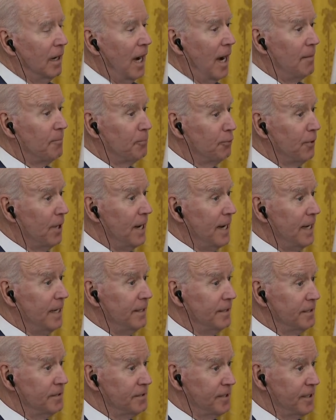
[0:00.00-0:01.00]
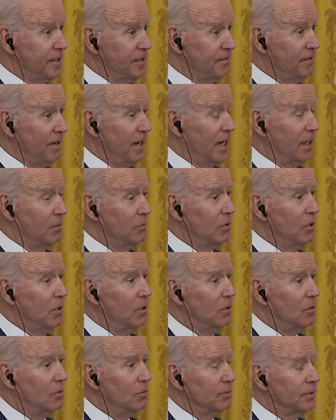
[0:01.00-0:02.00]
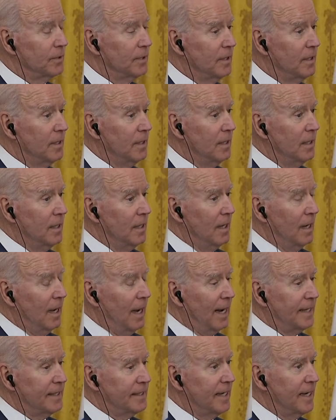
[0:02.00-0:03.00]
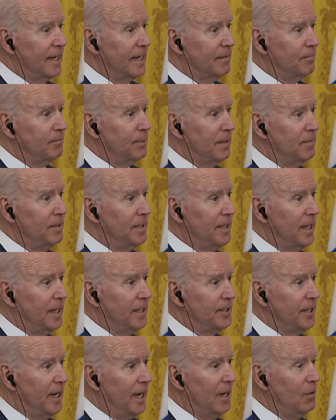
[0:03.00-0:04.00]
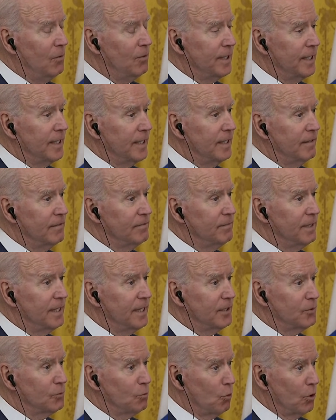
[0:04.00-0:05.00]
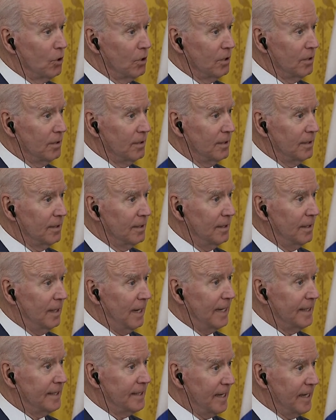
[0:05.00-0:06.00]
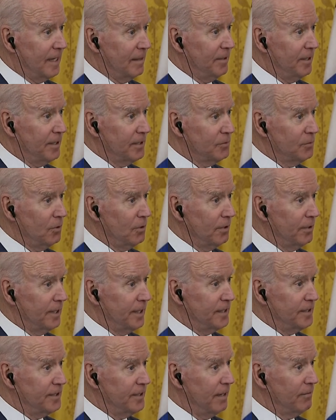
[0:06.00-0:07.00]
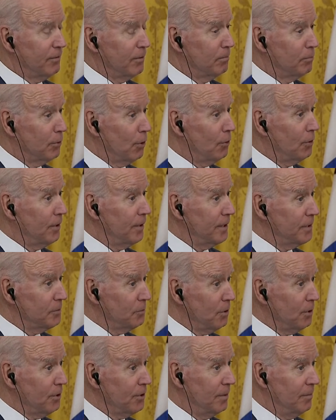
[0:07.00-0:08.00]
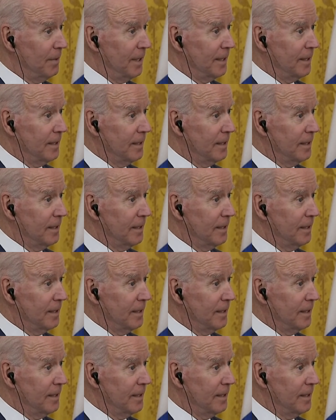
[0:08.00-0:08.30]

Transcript: I'm praying this ceasefire will hold. I take Bibi Netanyahu when he gives me his word, I take him at his word. He's never broken his word to me.